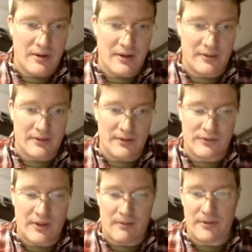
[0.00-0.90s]
You get this
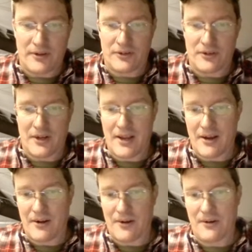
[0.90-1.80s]
definition
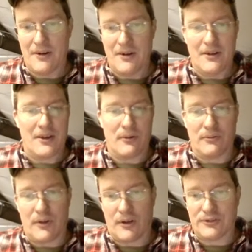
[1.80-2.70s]
here, a
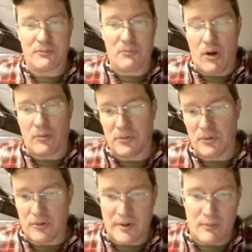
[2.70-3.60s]
small
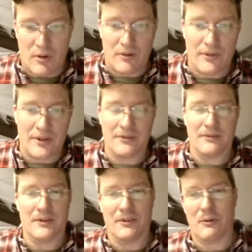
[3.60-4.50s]
brewery. Well, then,
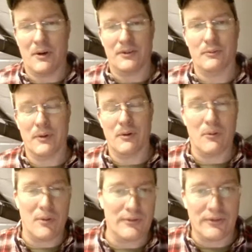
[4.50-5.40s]
the question would be, well,
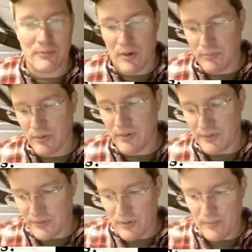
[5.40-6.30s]
what's a small brewery?
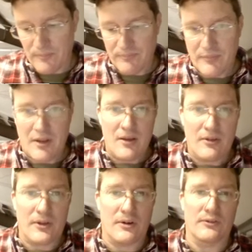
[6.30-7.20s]
So
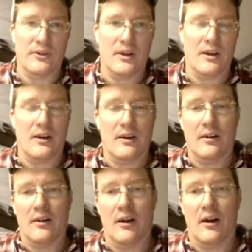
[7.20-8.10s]
there's a
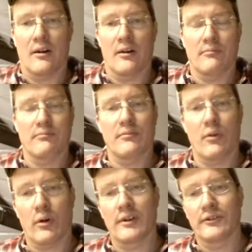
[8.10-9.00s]

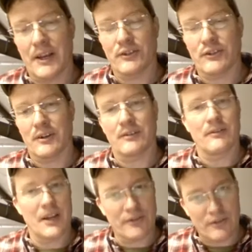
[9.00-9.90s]
organization
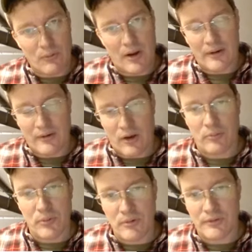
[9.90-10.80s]
nationwide
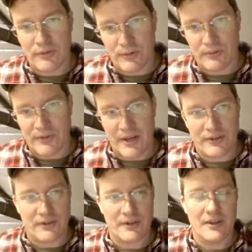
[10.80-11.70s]
called Brewers
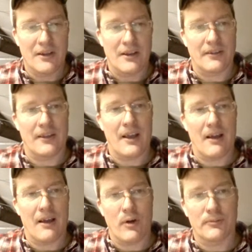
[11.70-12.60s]
Association, and they
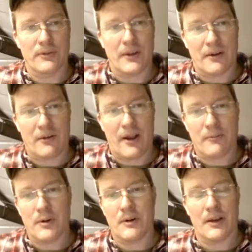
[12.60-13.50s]
have a website,
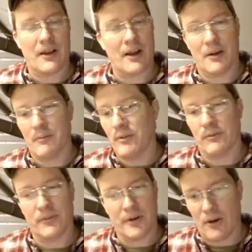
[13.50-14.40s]
craftbeer.com. Feel
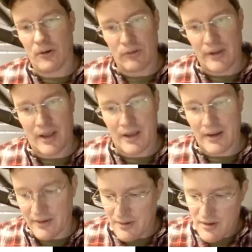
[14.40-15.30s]
free to go look at
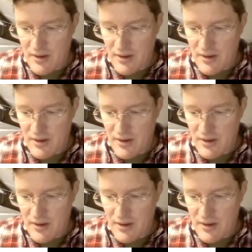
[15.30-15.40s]
it.